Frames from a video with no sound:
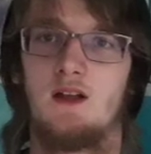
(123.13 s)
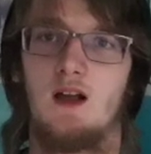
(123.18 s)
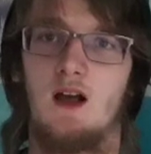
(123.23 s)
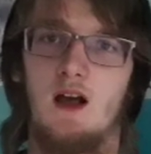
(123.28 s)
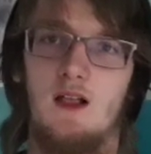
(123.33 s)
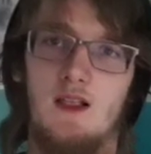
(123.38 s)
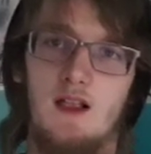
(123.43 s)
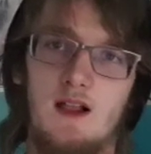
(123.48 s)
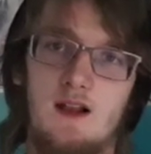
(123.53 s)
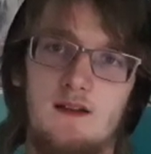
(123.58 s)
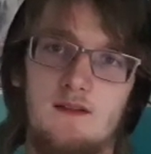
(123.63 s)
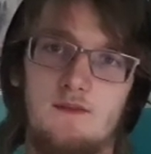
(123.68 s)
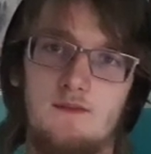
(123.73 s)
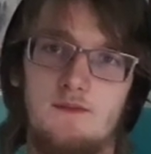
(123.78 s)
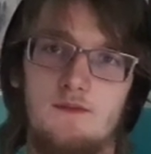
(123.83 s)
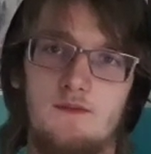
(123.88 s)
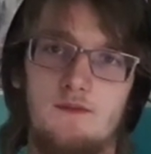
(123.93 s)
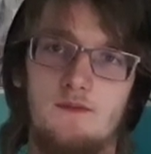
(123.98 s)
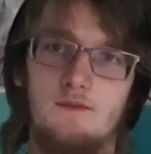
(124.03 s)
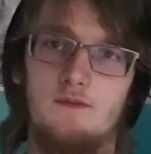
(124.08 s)
a lot
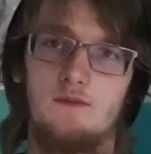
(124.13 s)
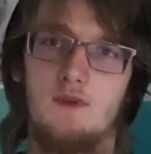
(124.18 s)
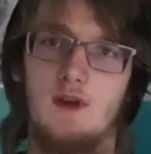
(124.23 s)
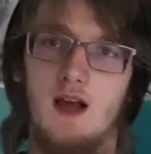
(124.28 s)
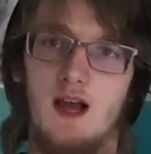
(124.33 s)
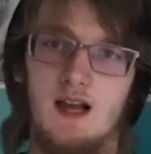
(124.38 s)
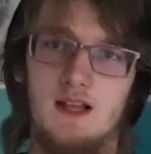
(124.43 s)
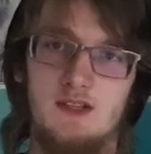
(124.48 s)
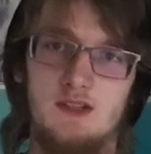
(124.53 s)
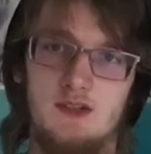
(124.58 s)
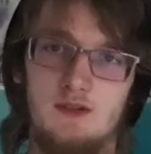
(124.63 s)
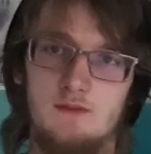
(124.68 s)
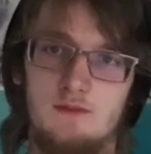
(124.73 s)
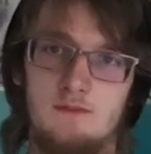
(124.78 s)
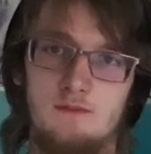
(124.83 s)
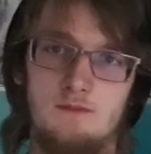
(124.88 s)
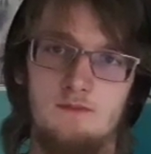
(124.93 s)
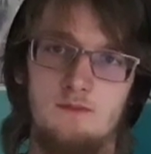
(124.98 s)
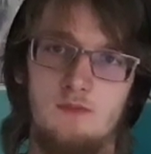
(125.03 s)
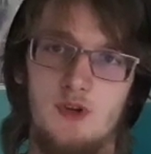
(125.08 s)
of I
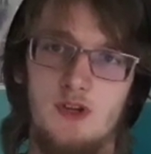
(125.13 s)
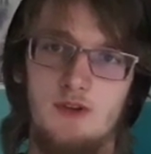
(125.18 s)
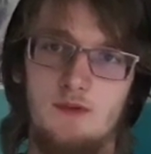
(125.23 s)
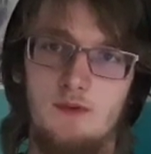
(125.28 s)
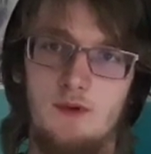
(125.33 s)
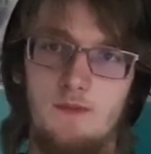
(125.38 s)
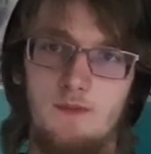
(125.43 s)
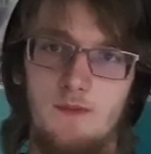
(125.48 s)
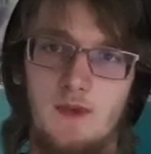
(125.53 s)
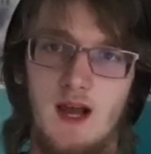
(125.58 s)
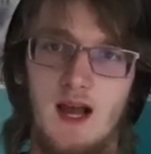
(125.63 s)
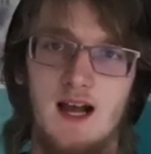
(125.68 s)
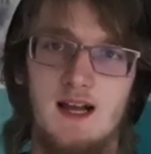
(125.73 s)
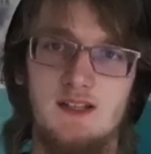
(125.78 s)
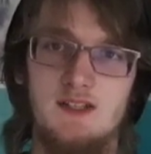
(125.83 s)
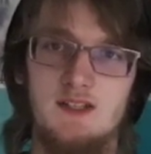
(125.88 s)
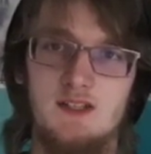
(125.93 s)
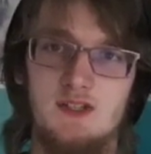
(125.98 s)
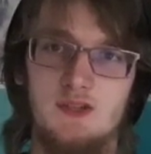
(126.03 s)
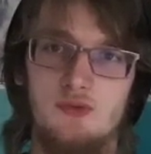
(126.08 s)

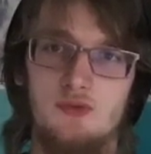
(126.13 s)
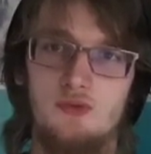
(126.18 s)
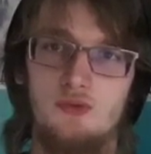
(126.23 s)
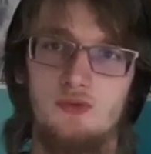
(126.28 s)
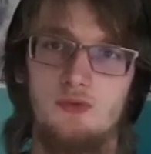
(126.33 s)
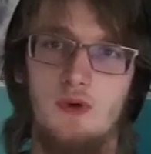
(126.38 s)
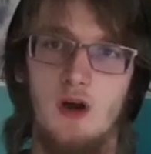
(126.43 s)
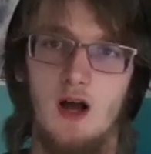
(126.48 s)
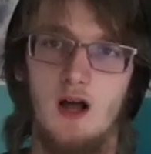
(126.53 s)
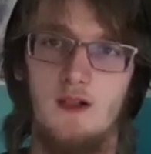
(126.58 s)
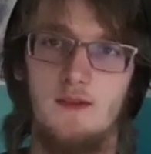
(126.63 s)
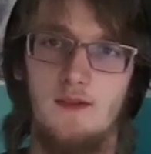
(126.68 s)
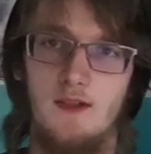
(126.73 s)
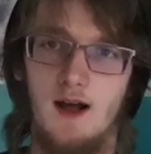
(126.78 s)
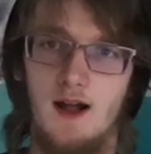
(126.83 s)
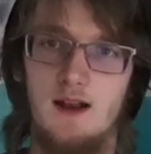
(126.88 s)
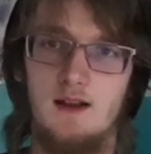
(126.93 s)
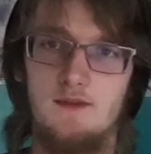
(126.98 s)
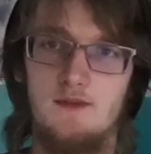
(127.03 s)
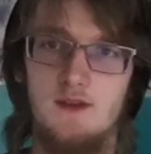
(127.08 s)
reacted to a
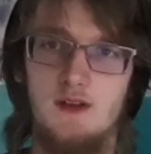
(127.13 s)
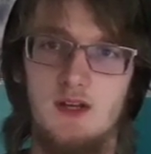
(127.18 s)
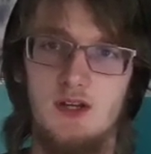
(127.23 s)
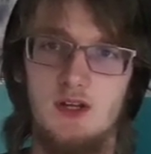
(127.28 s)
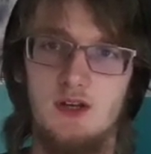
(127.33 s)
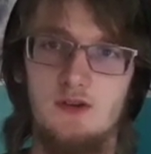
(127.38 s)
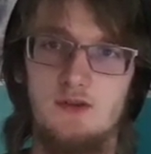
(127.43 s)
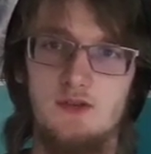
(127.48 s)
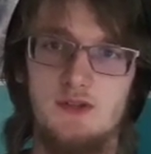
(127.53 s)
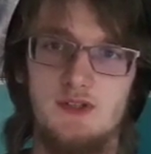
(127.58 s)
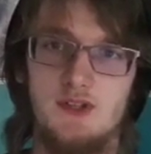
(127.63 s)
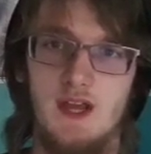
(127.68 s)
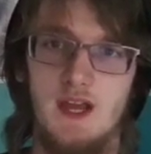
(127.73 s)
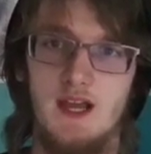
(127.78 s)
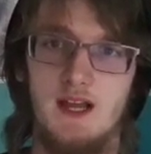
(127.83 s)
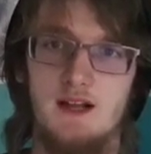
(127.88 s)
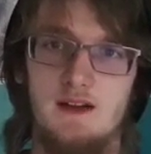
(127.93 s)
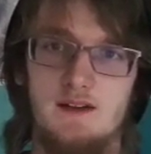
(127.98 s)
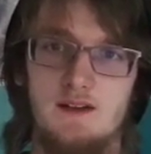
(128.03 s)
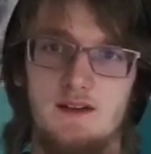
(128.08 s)
lot of videos,
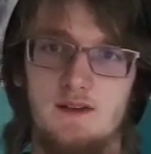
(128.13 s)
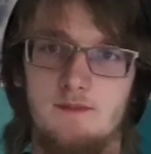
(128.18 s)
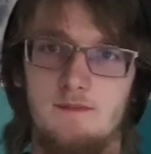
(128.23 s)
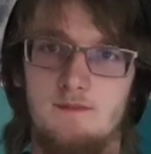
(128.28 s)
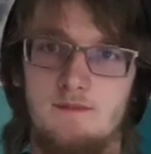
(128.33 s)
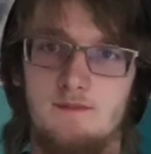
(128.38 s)
and